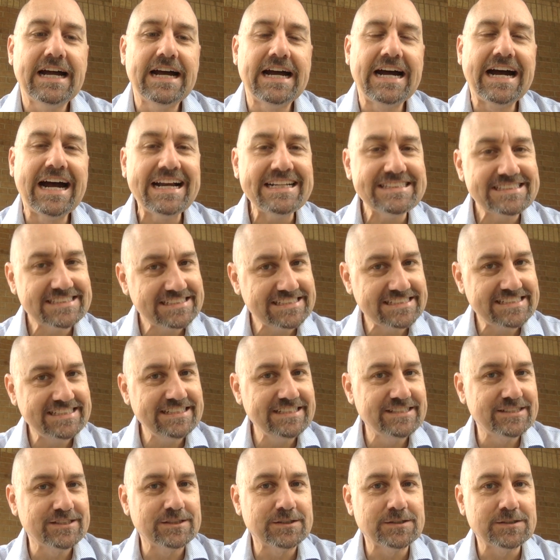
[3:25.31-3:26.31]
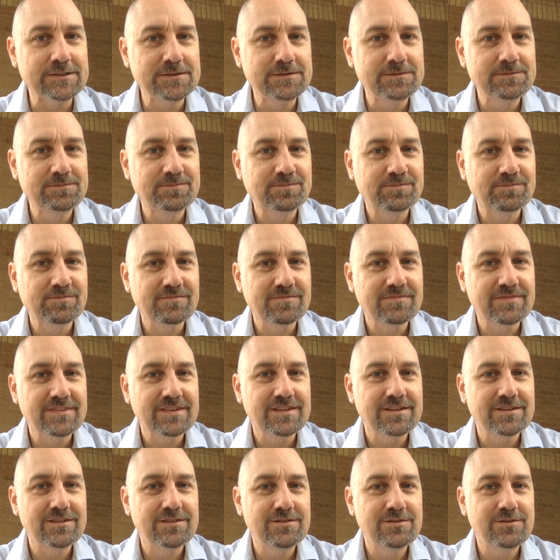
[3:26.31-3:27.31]
I still,
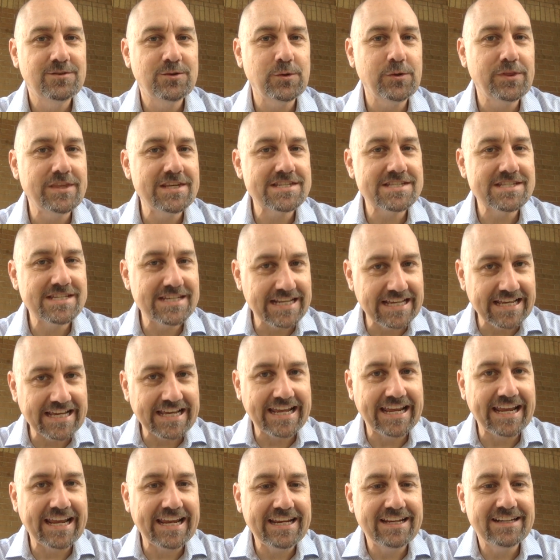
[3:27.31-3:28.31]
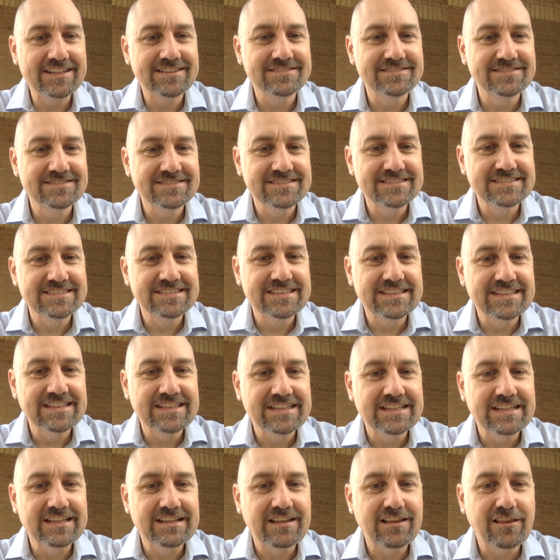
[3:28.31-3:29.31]
to this day,
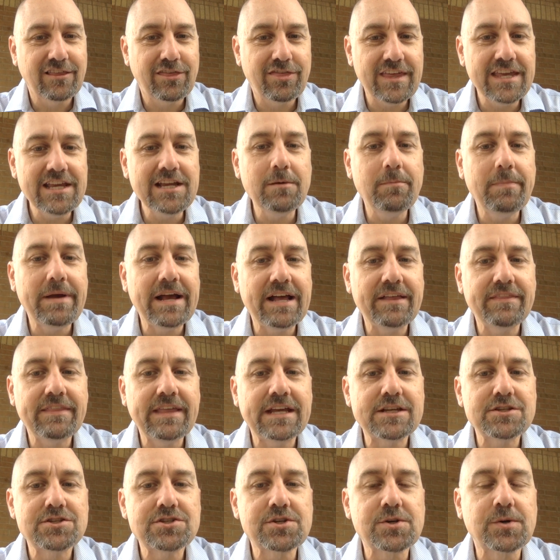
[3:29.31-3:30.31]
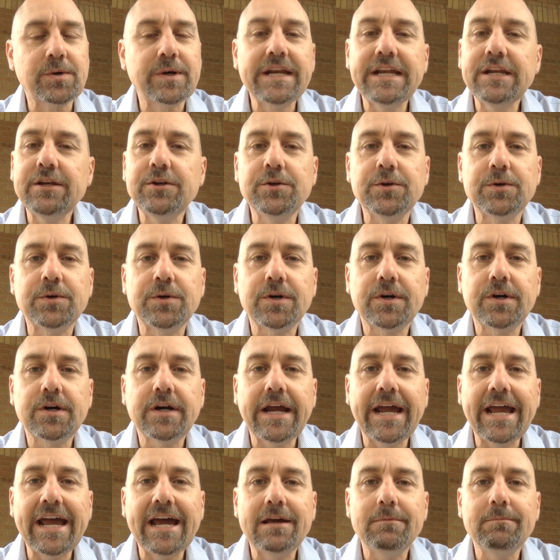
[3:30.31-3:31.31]
think about that screen
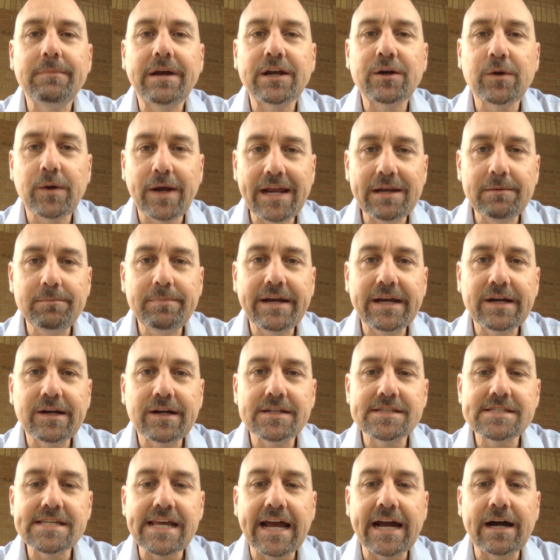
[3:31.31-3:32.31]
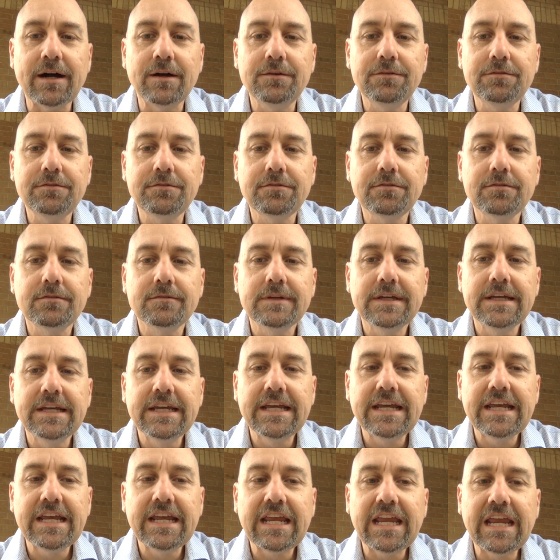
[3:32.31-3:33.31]
door at my grandparents' house,
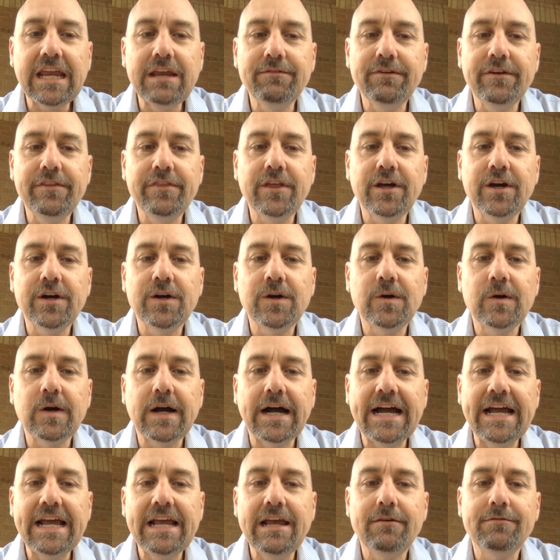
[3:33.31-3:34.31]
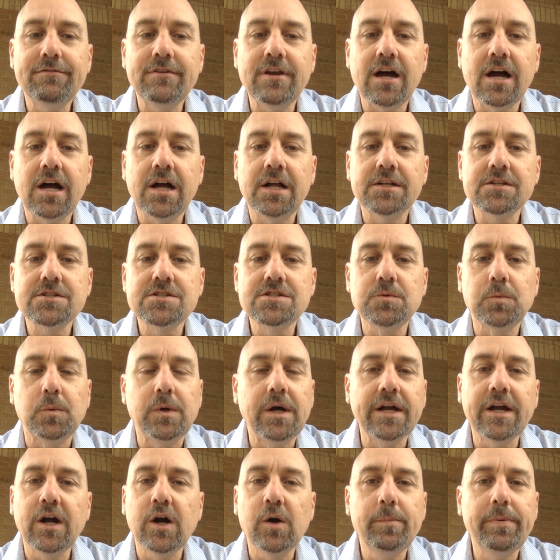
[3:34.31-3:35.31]
even though I have not
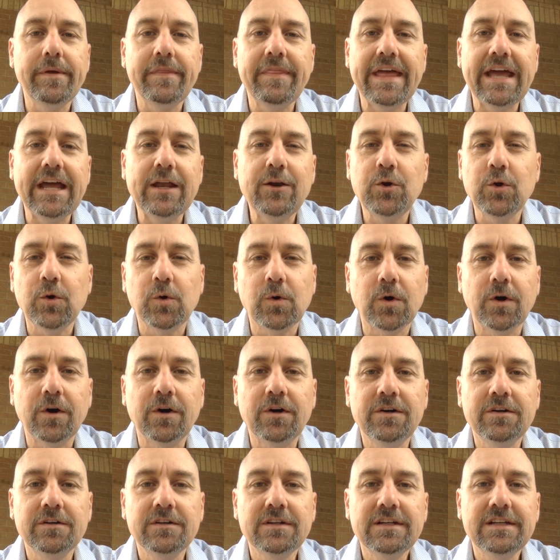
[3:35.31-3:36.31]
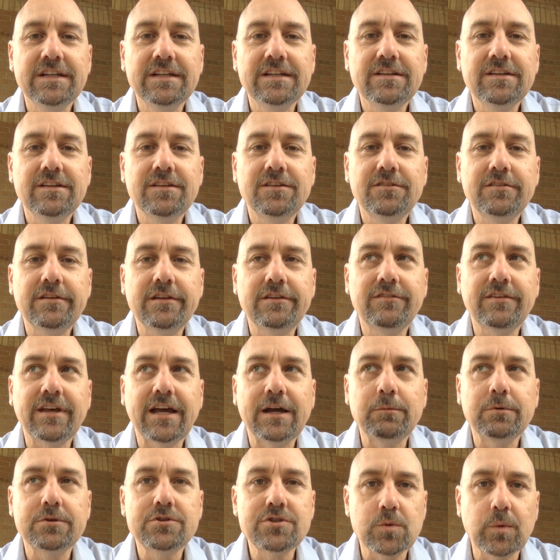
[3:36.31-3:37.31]
swung open that door since I
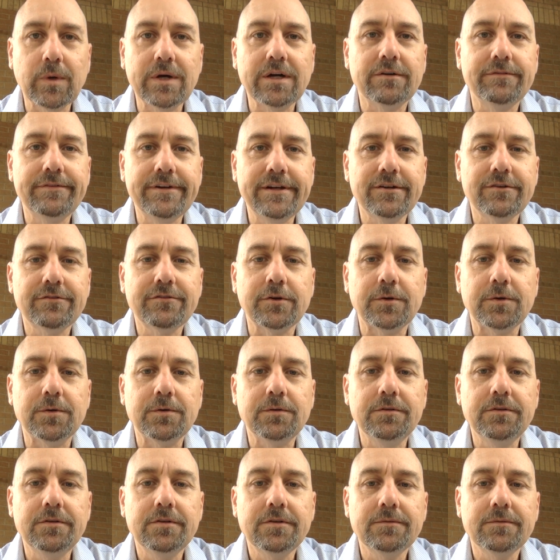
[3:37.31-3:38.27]
was 12 years old.